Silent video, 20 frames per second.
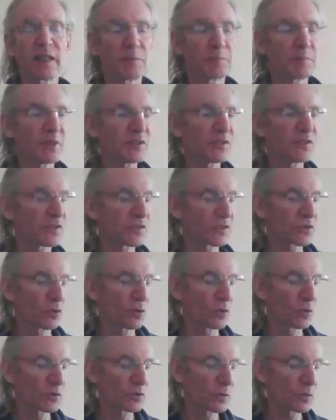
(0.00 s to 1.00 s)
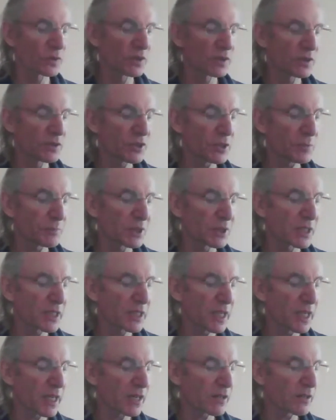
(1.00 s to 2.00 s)
that business schools would
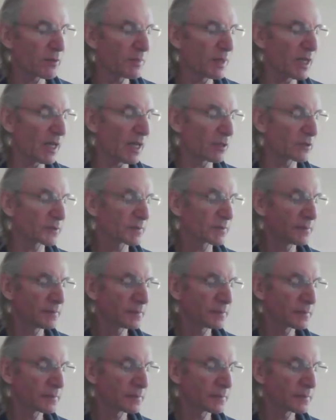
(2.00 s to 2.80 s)
deeply care about.